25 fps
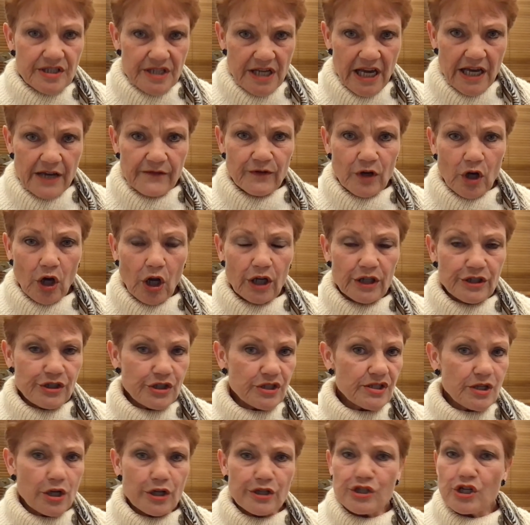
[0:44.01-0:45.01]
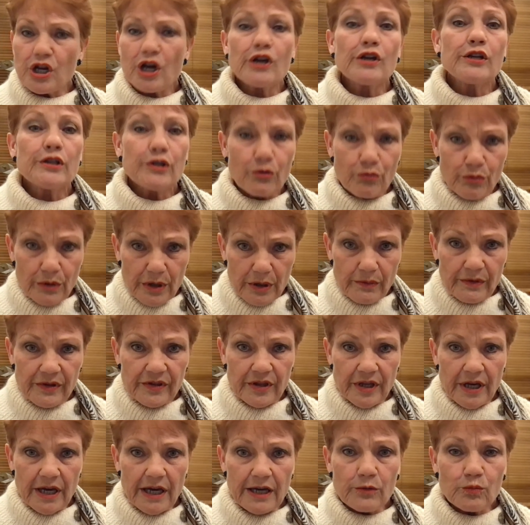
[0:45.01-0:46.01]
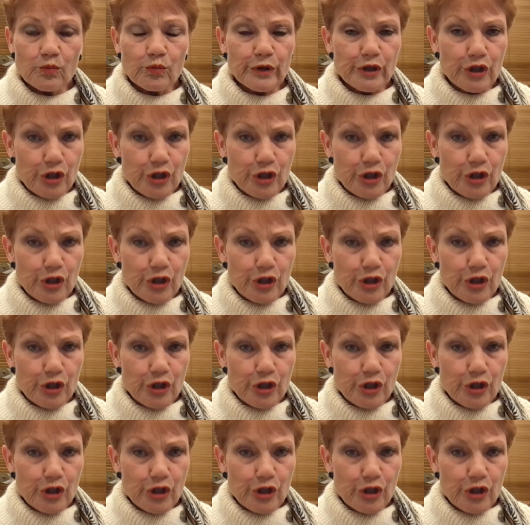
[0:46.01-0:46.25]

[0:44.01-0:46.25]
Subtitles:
the TAFE colleges, I totally agree with that.